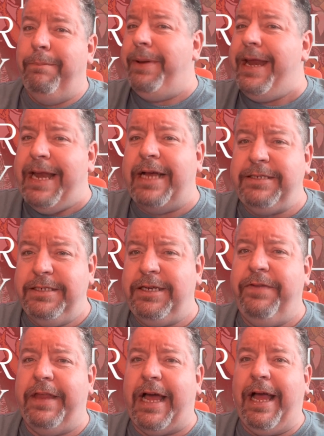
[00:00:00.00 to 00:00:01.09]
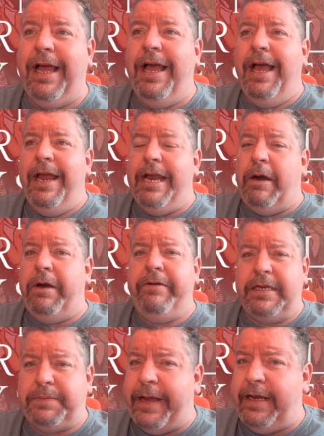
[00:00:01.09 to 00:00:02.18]
Ben hasn't done that. Now, I would
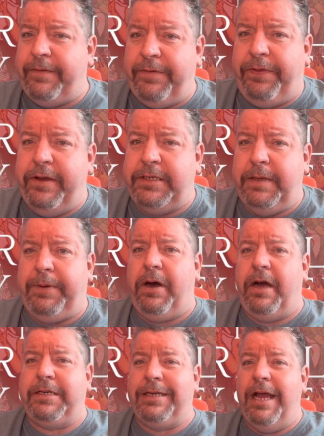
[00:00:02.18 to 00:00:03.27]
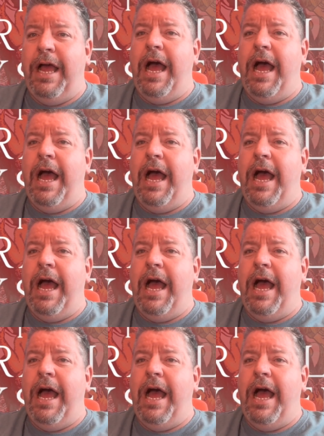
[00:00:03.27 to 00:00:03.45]
expect it for $30.